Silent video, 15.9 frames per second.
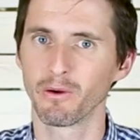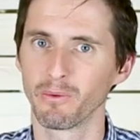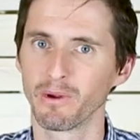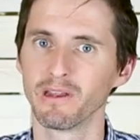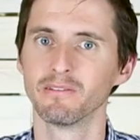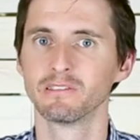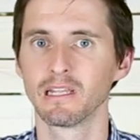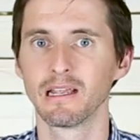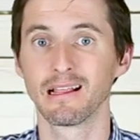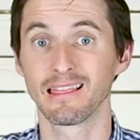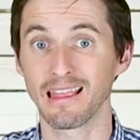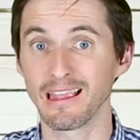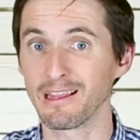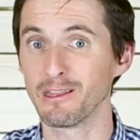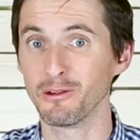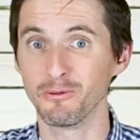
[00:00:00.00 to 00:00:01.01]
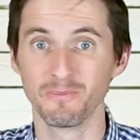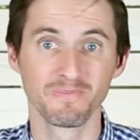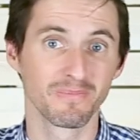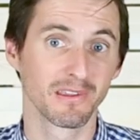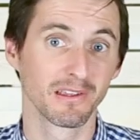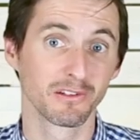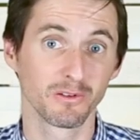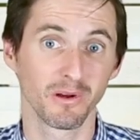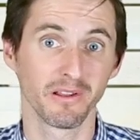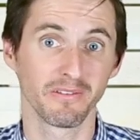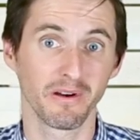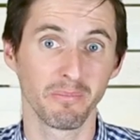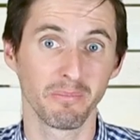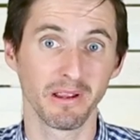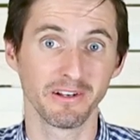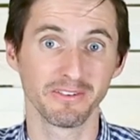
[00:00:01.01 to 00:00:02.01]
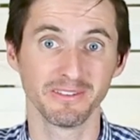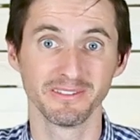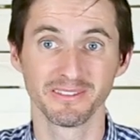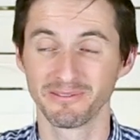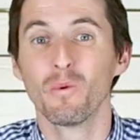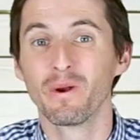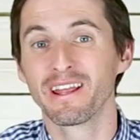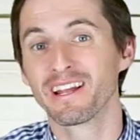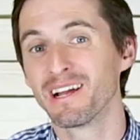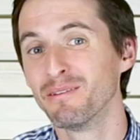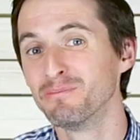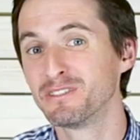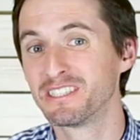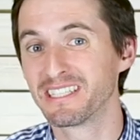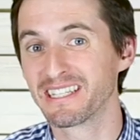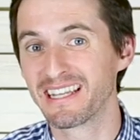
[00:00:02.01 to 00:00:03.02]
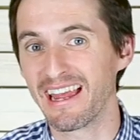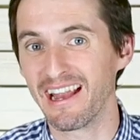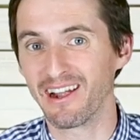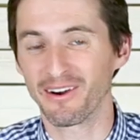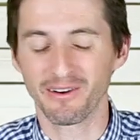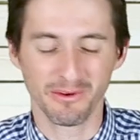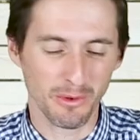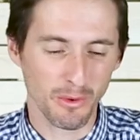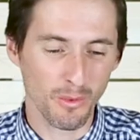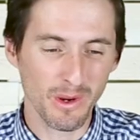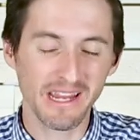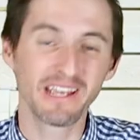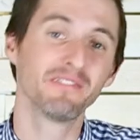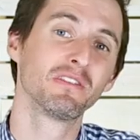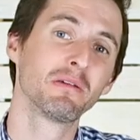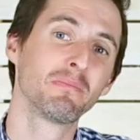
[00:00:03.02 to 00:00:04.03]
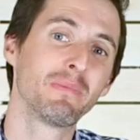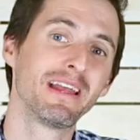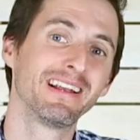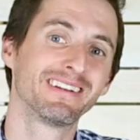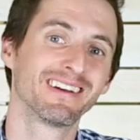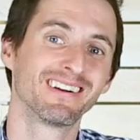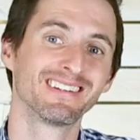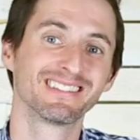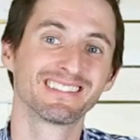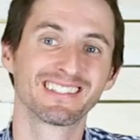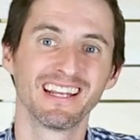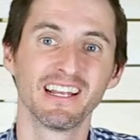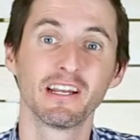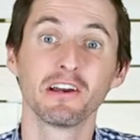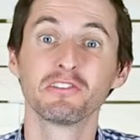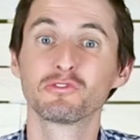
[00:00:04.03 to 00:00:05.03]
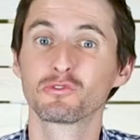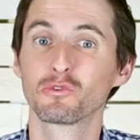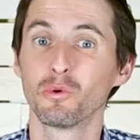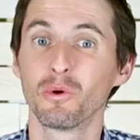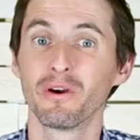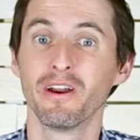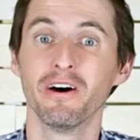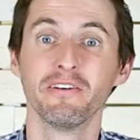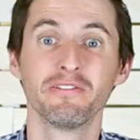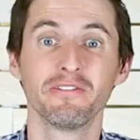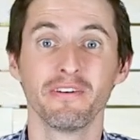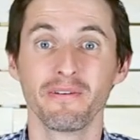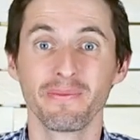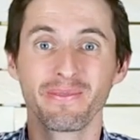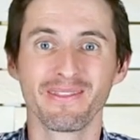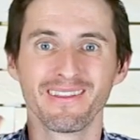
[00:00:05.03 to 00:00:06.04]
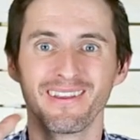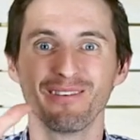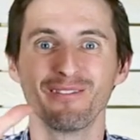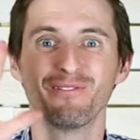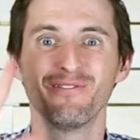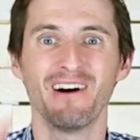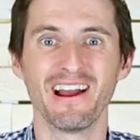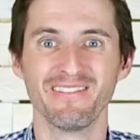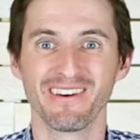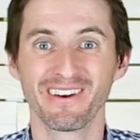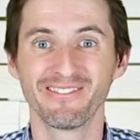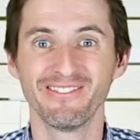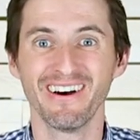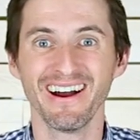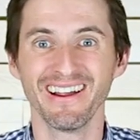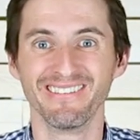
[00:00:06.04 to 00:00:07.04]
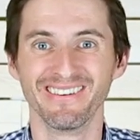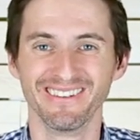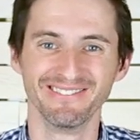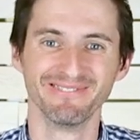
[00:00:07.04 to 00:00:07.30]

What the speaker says: our way of saying thank you to all of our patrons. When it comes to care, we give the pink-tongued skink a score of 5 out of 5.